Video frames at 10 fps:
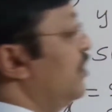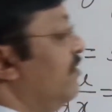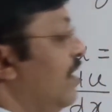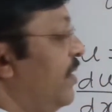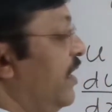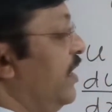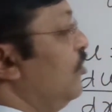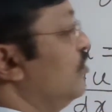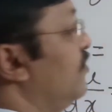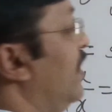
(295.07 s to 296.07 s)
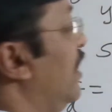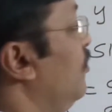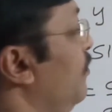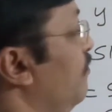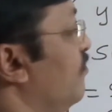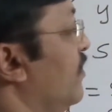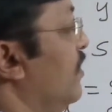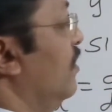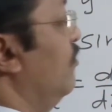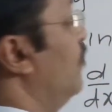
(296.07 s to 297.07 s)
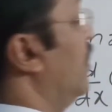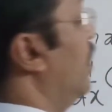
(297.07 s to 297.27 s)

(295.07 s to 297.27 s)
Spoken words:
dy by du's value 1